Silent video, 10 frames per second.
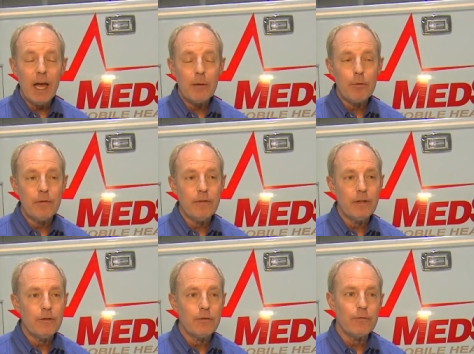high
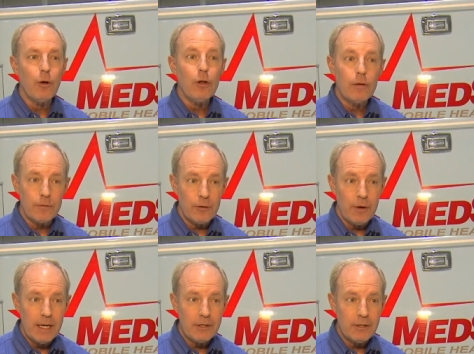prevalence of rollover
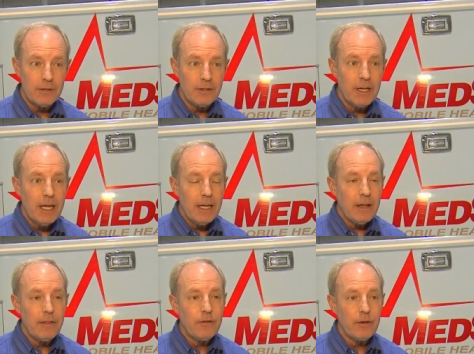crashes
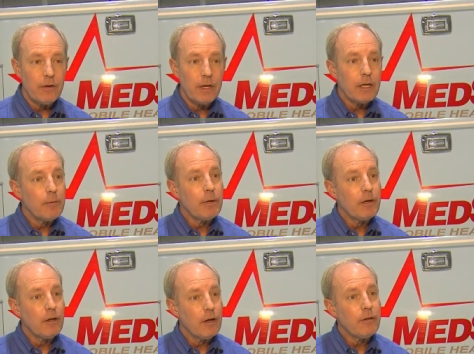in this area
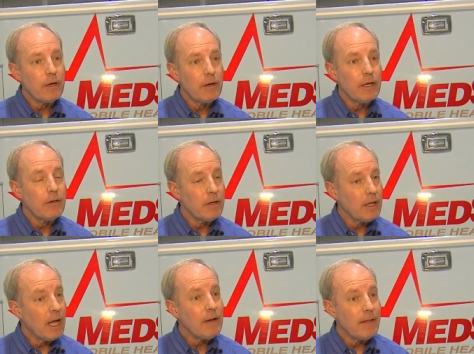compared to other areas, and a
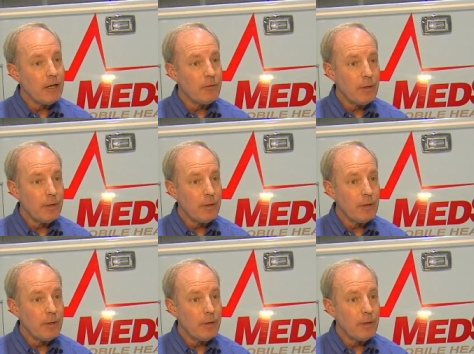lot of that is